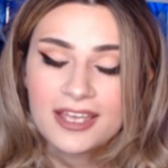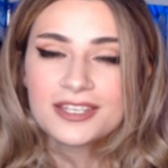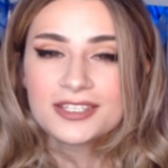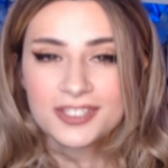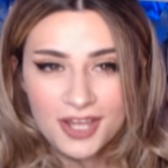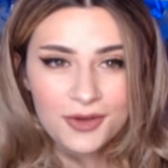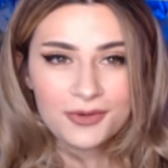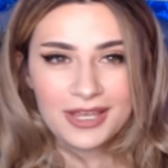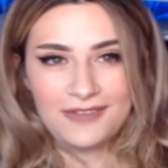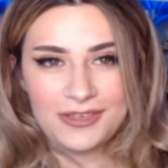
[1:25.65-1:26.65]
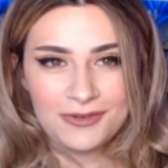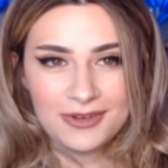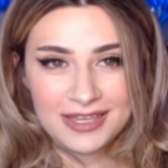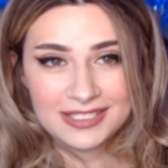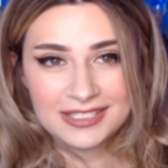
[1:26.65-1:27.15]
So, if you
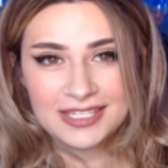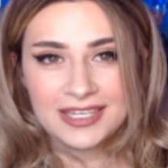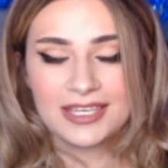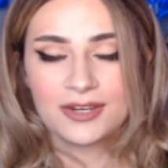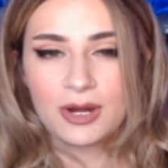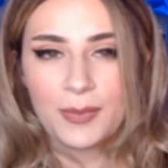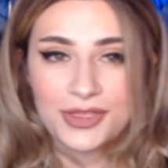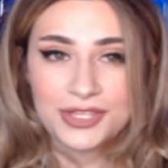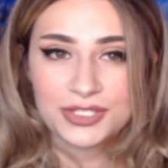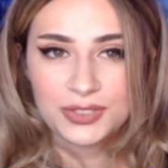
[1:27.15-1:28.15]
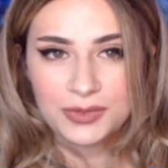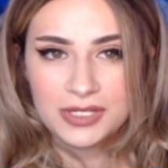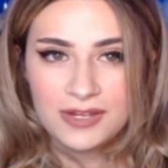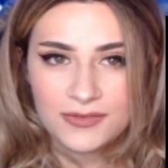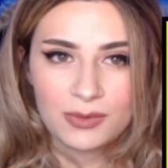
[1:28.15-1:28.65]
see here up on the screen,
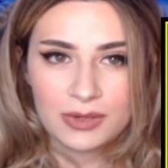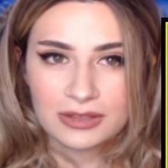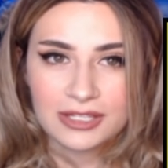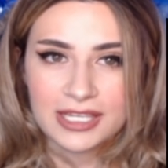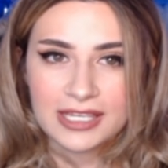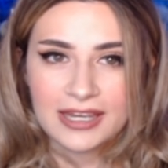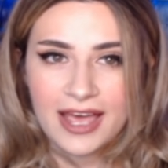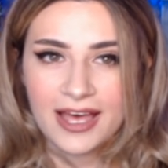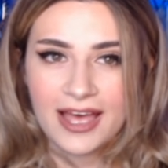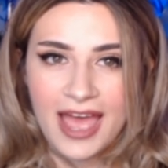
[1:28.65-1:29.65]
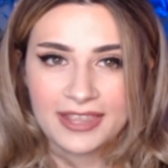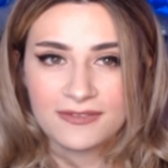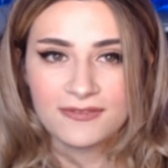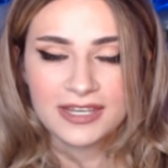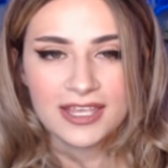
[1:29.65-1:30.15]
if you are looking uh, at the
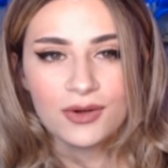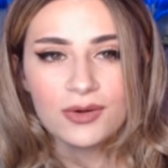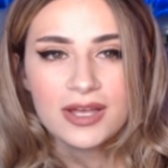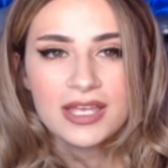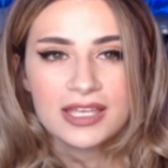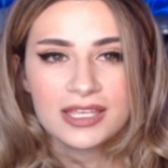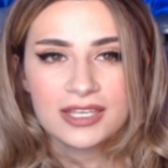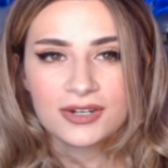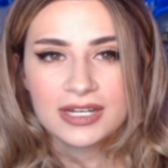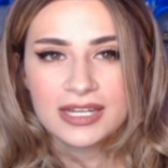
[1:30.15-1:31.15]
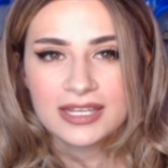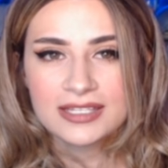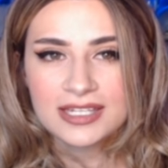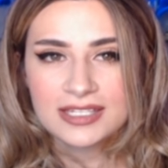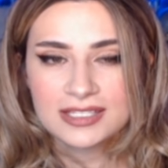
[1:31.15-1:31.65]
video, here it
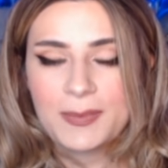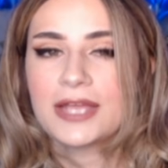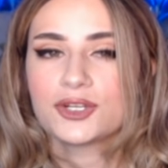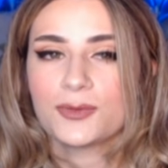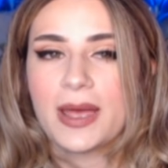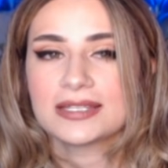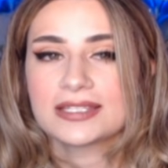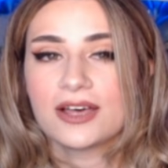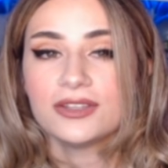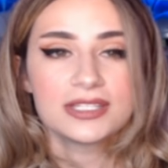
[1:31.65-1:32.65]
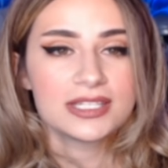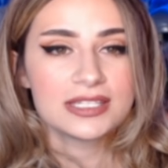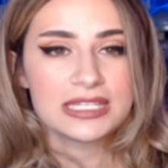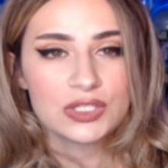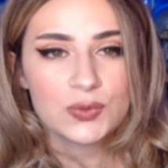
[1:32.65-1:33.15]
is. It's Pedro Pascal, and this is
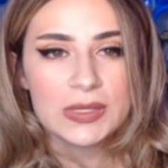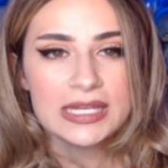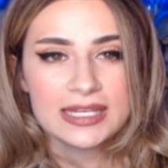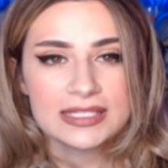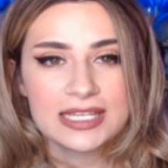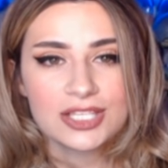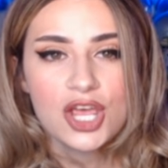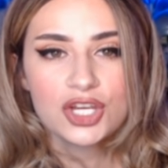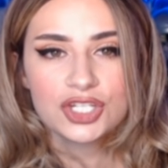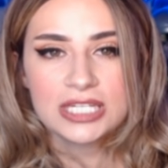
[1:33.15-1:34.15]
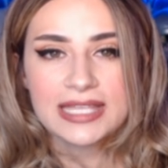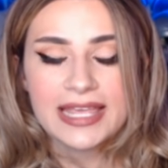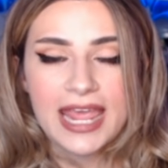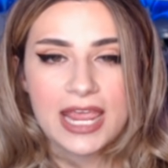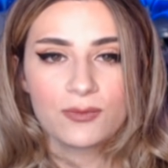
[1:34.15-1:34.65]
his tweet. It says, "She's
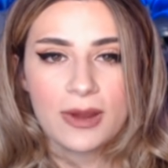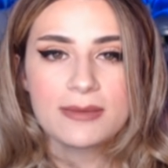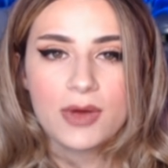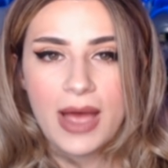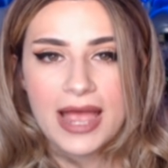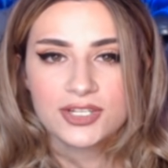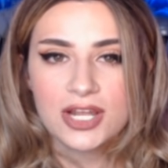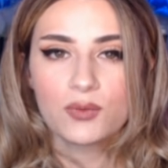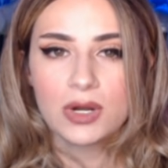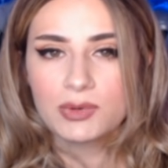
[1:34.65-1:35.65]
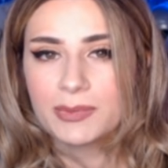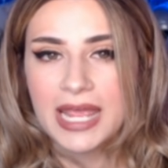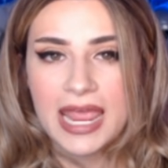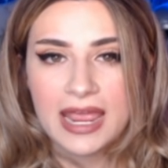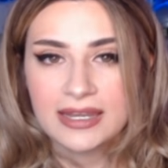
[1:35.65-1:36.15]
like a rainbow. Hashtag Wonder Woman
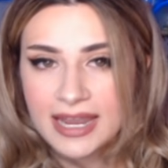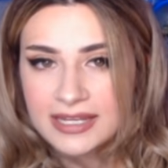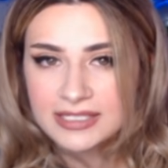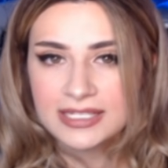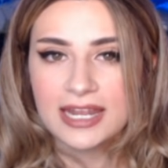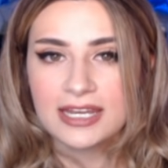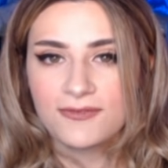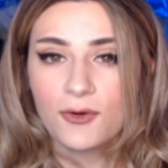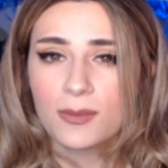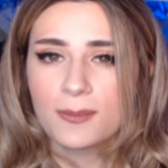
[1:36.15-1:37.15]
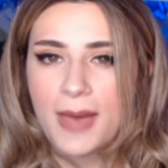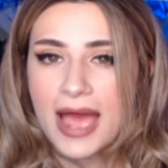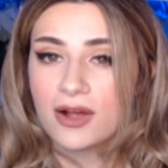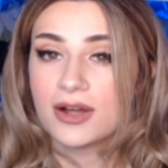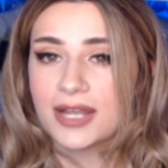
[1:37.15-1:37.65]
nineteen eighty-four,
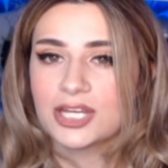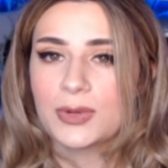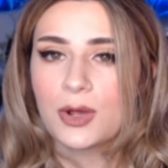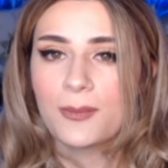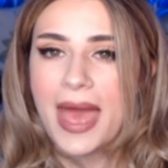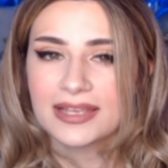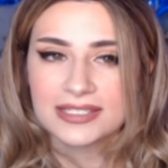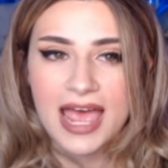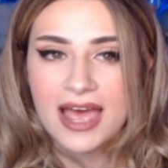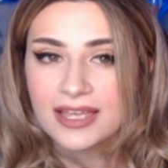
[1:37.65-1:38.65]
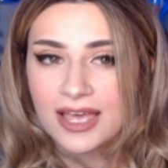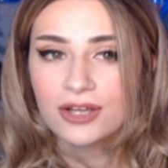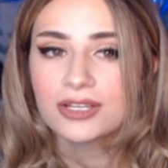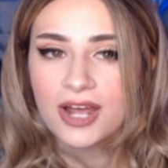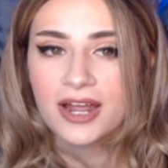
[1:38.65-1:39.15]
back on H B O Max, at
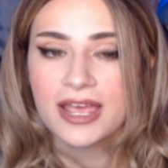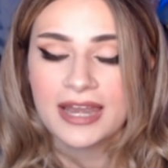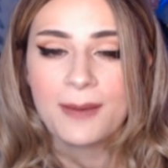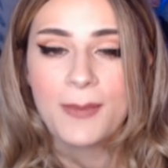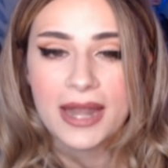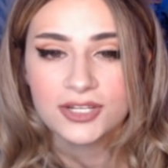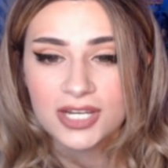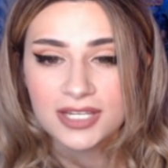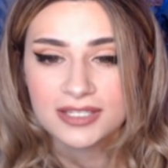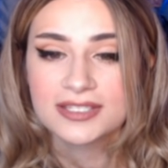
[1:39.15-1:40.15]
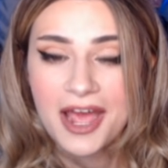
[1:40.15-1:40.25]
Gal Gadot and at Patty Jenkins."